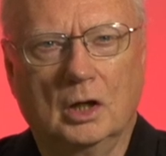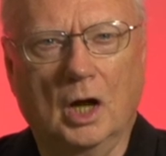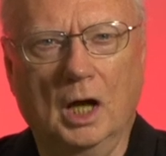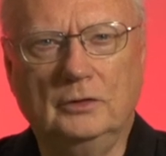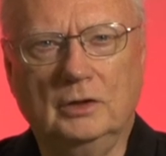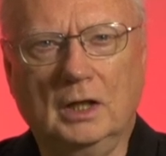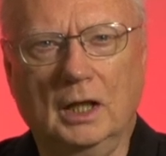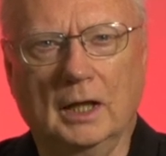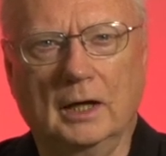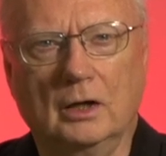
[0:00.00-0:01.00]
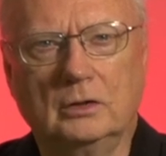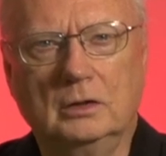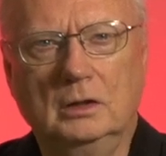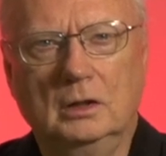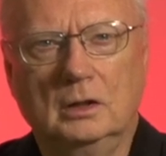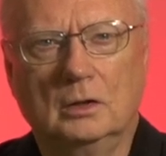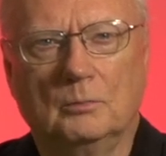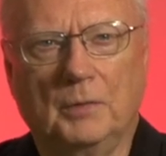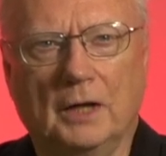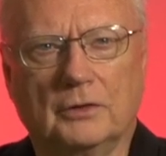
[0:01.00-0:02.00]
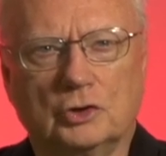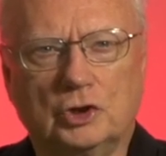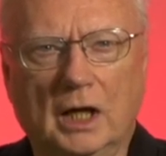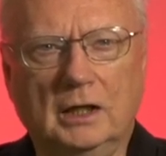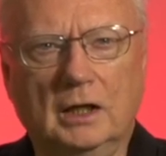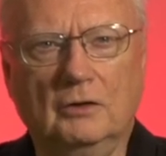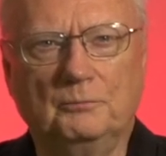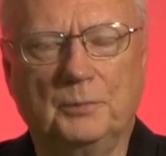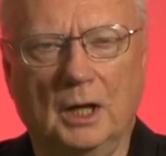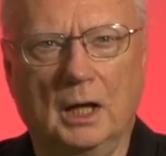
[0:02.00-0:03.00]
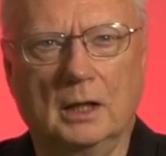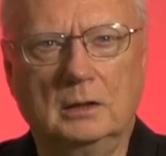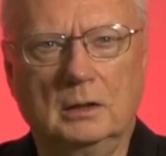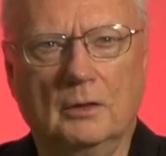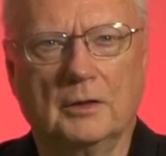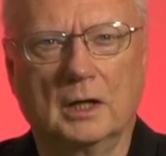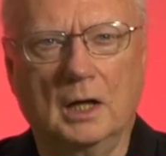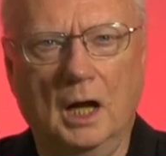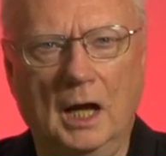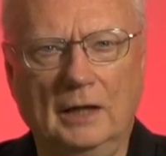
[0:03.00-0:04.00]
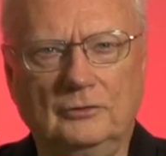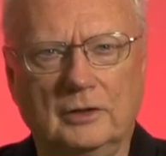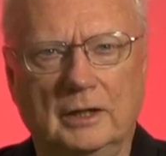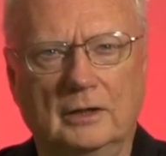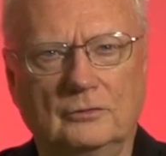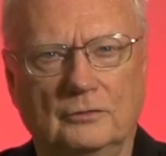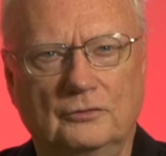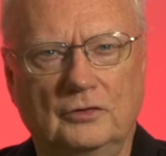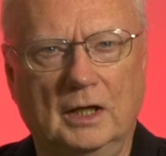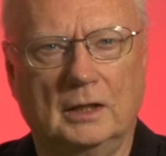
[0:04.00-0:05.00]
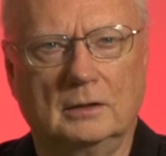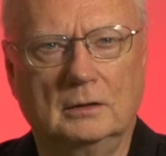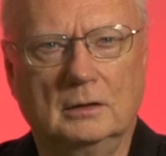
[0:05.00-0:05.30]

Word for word: God declared by the shedding of blood the costliness of sin.